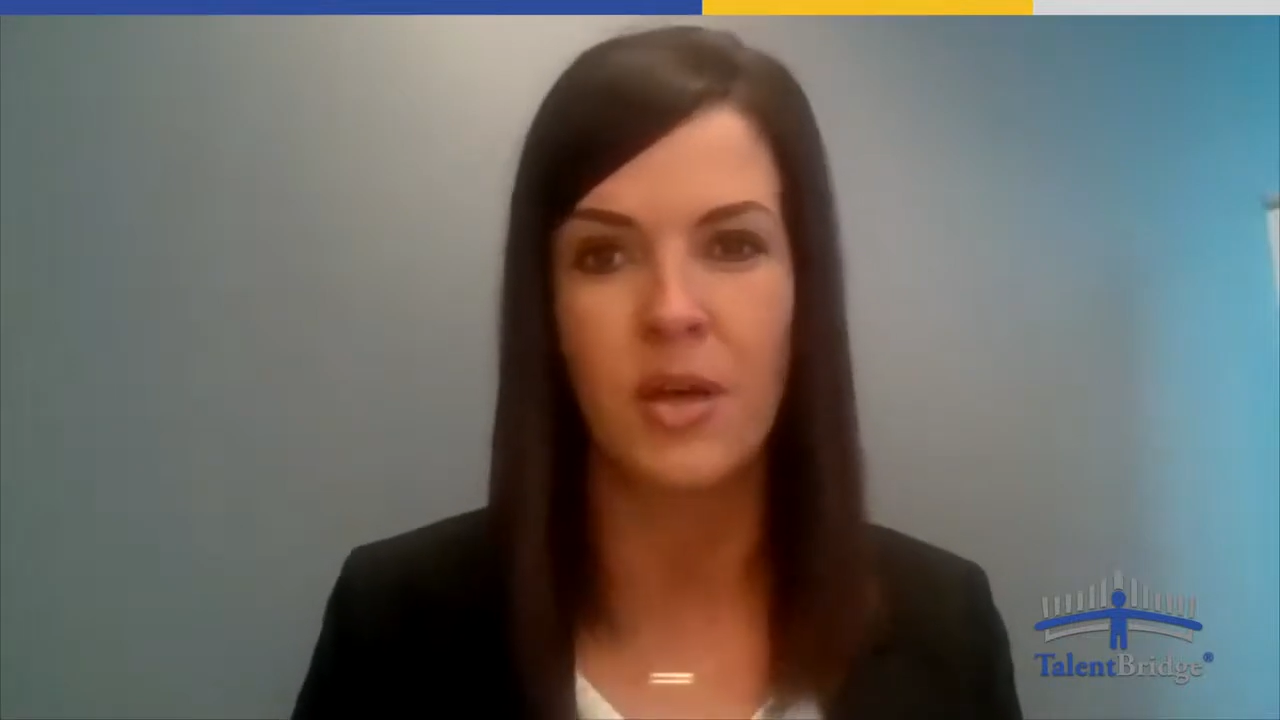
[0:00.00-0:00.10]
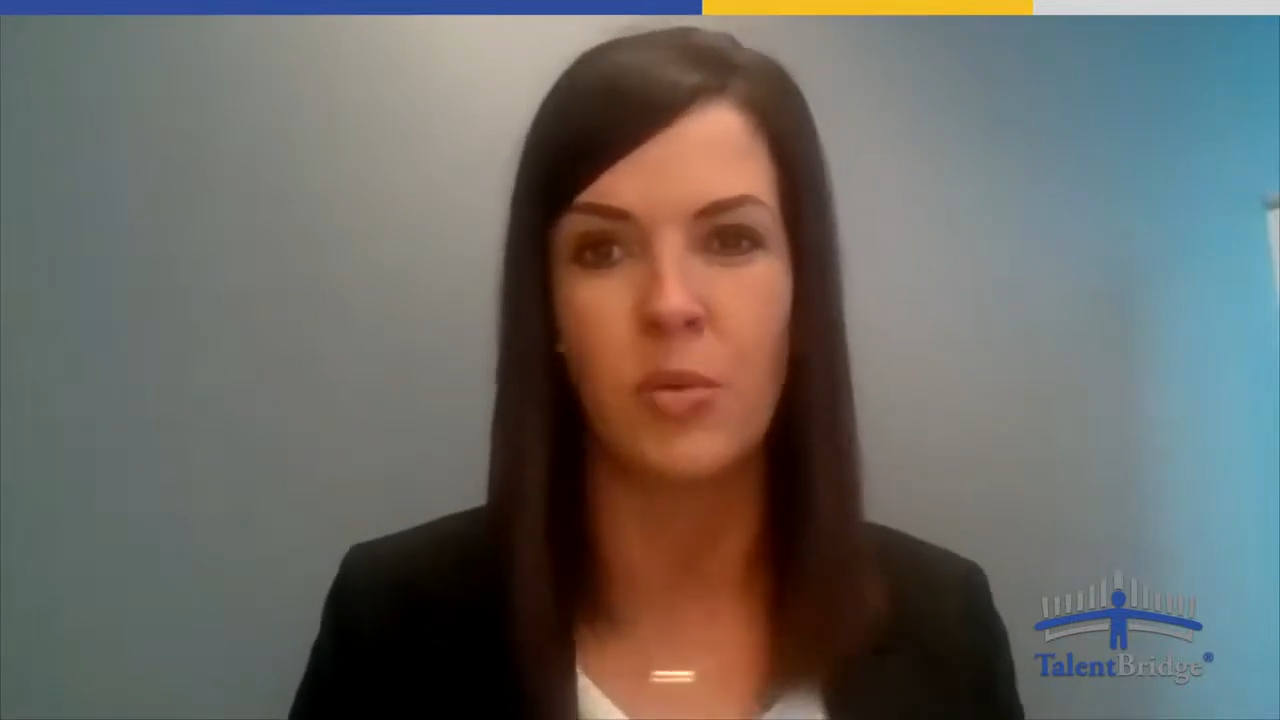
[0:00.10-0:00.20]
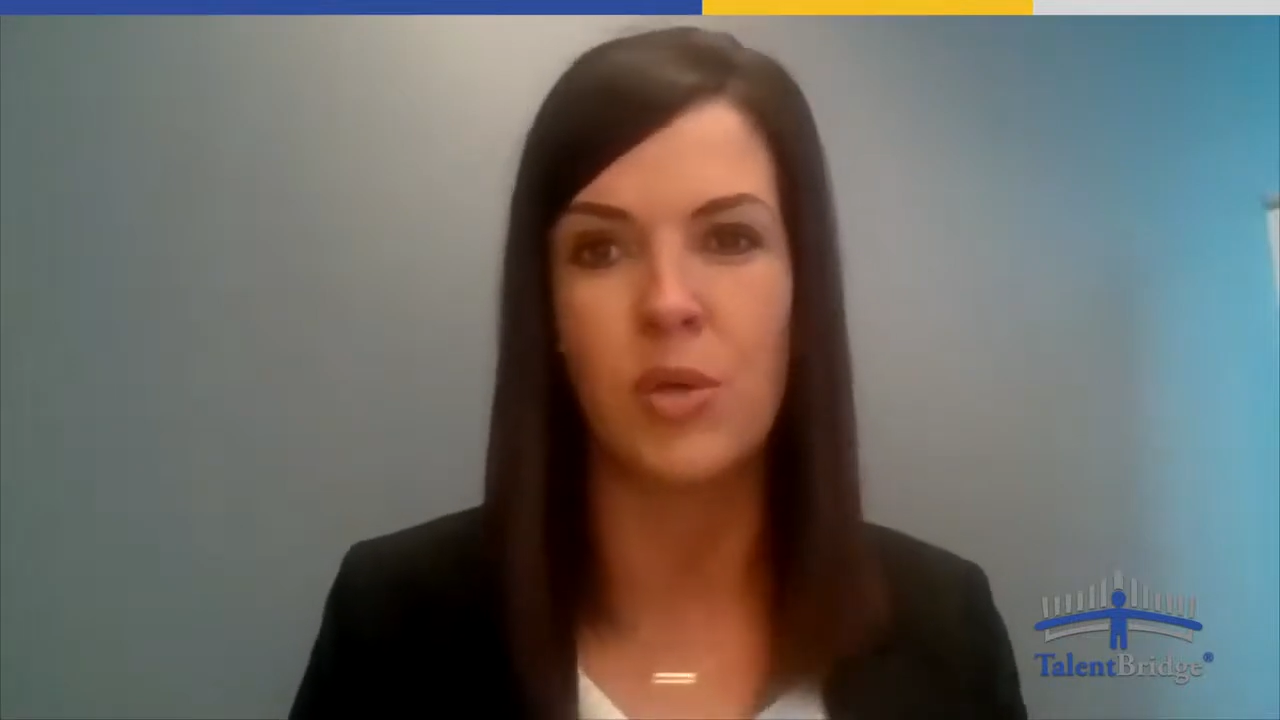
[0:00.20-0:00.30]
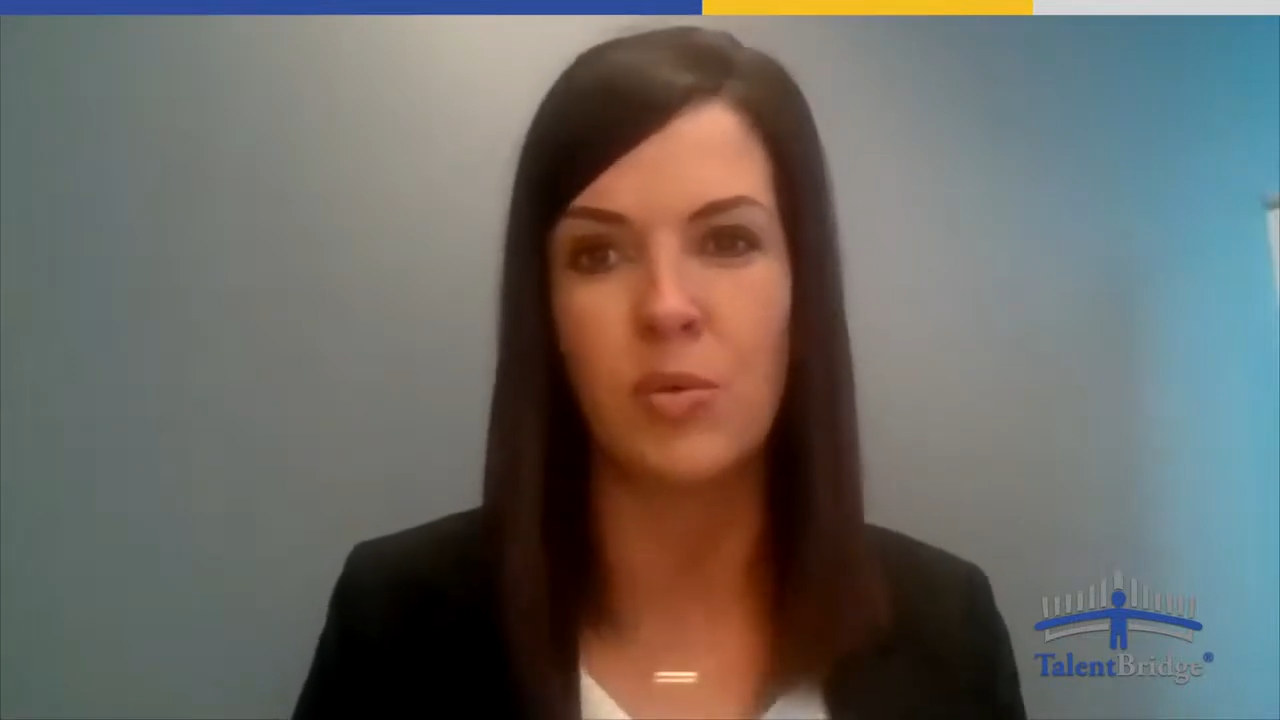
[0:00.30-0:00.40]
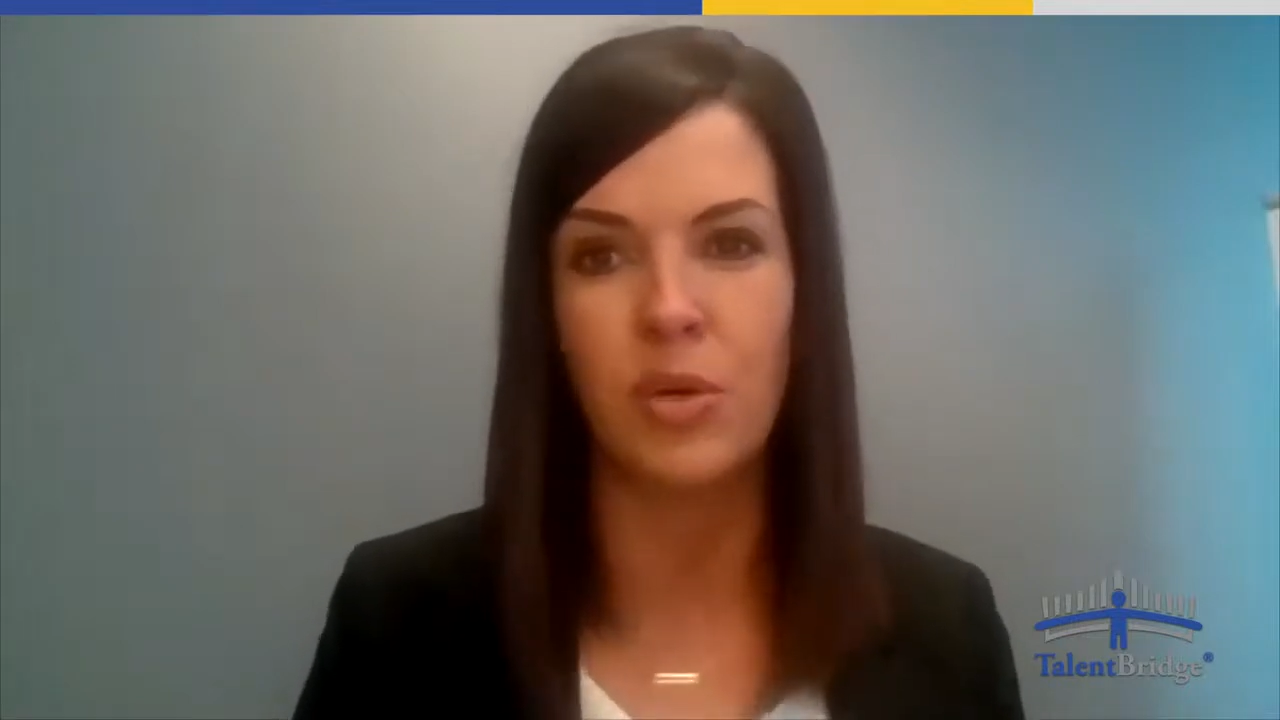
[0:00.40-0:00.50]

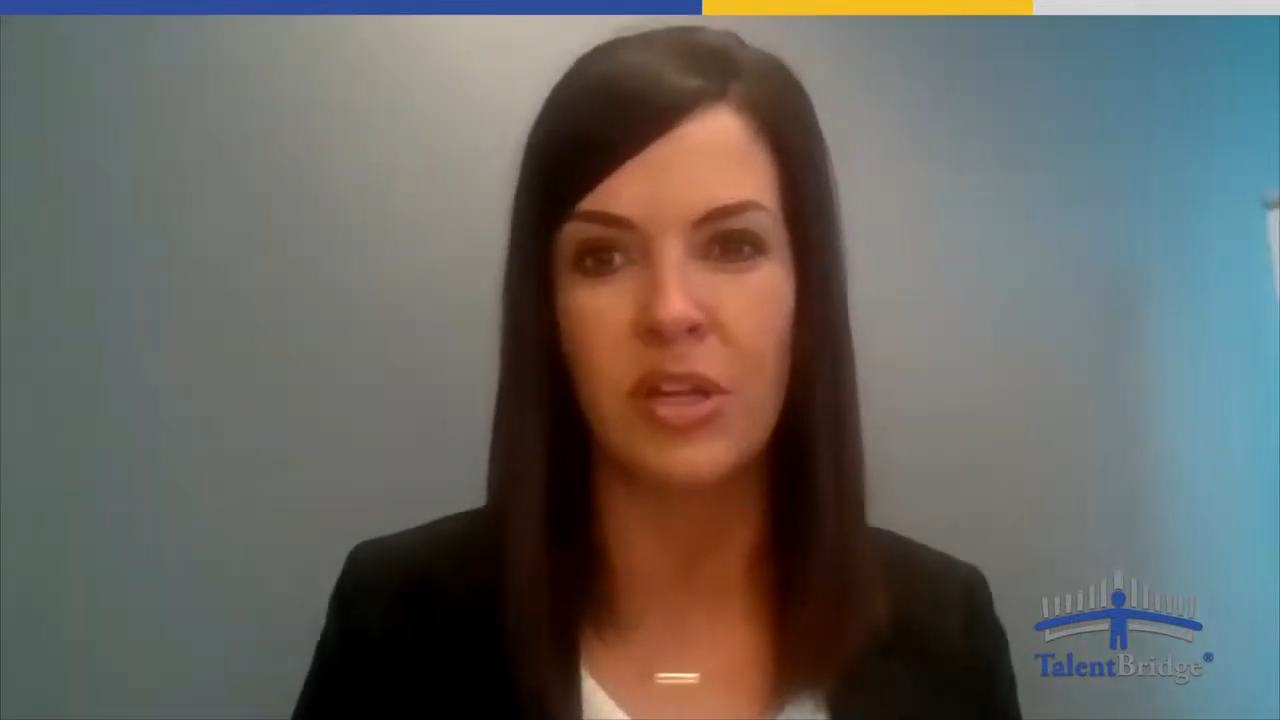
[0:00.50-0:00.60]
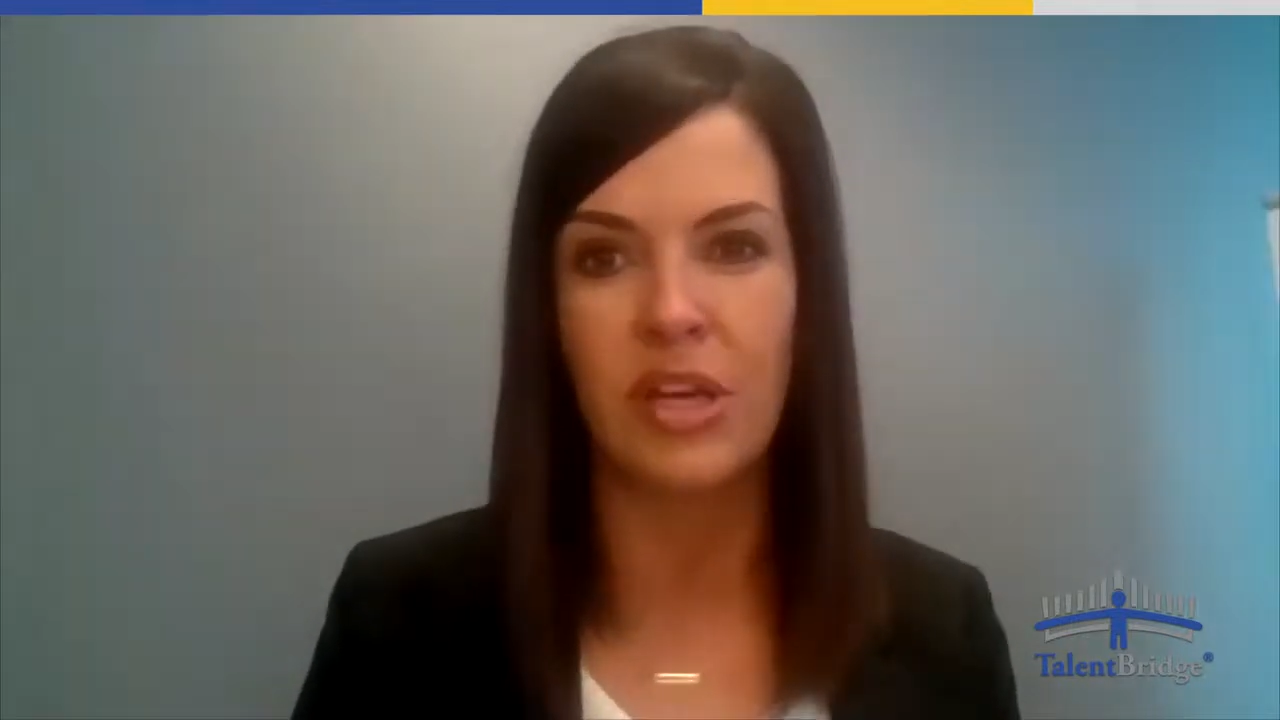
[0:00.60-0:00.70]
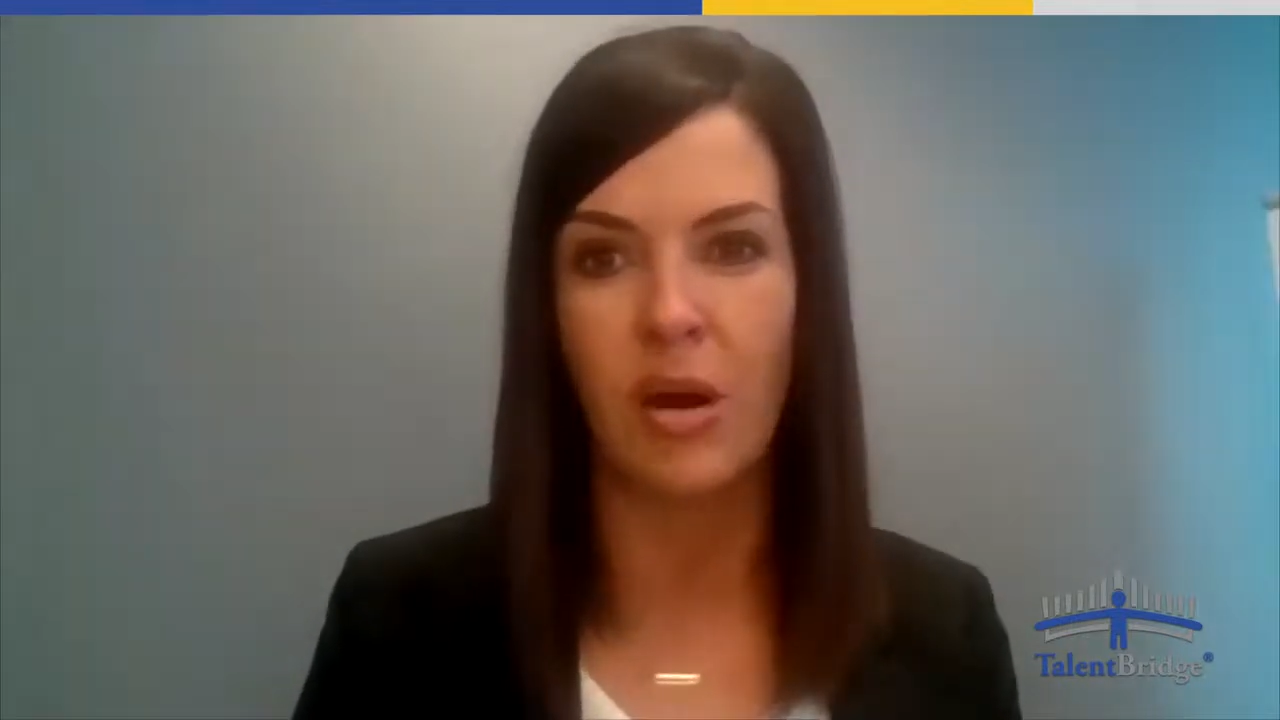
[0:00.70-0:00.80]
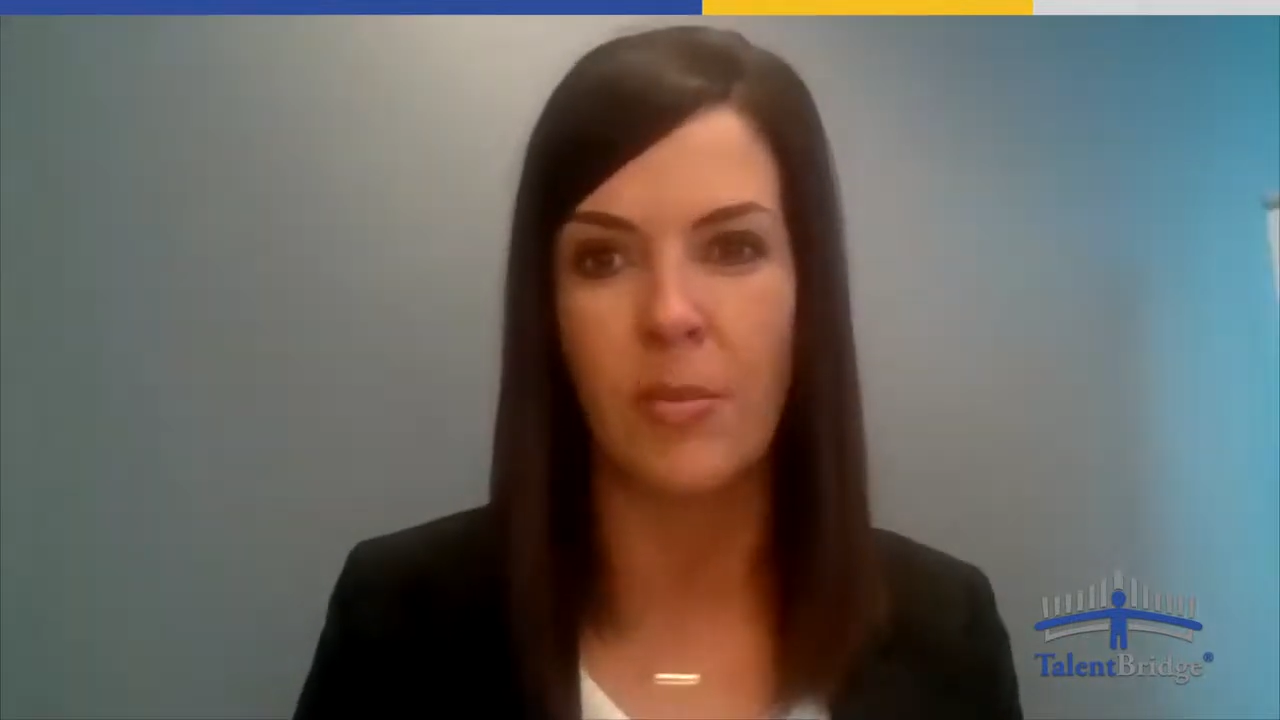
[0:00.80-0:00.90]
we really are